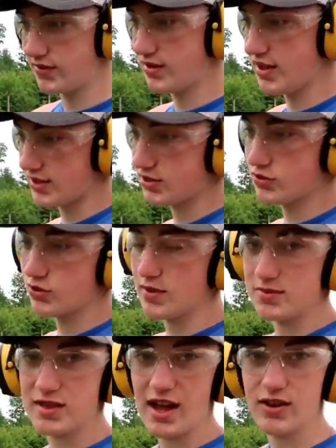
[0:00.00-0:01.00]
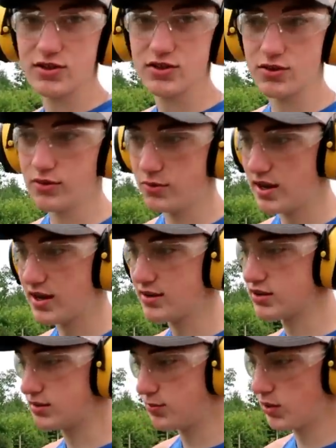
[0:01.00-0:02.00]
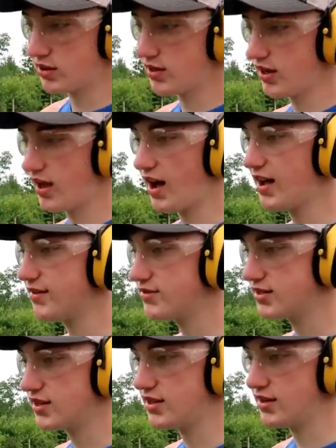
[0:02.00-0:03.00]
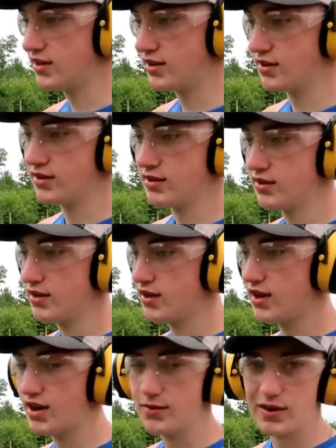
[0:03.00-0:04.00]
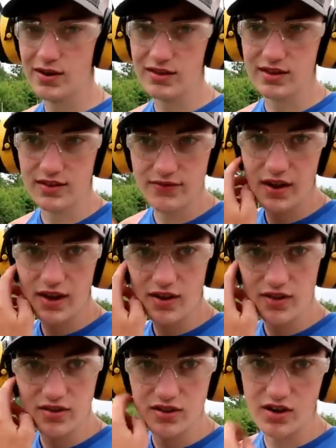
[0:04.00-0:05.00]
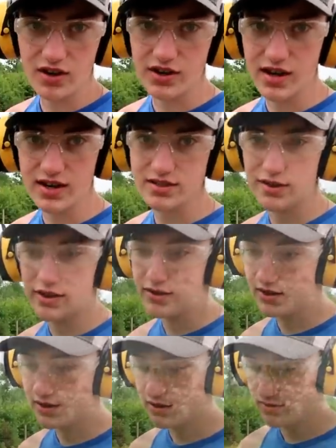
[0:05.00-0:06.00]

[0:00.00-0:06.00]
it's trimmed down so we can just put the hives in here and we don't have to fight all the long grass around here.